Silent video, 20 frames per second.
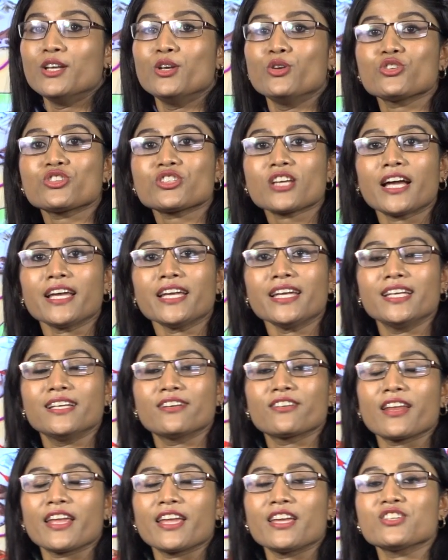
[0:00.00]
Lushai
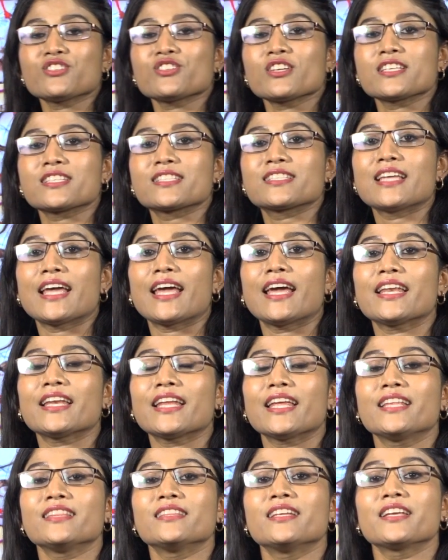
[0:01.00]
hill range is there
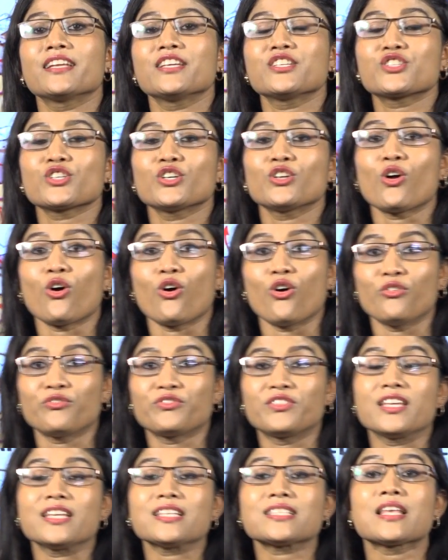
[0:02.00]
in the region
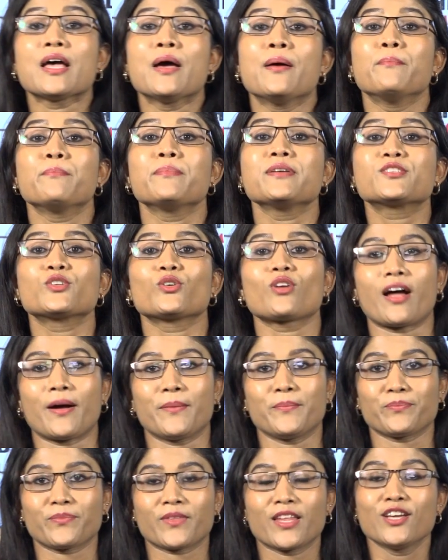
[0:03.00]
of this Mizoram.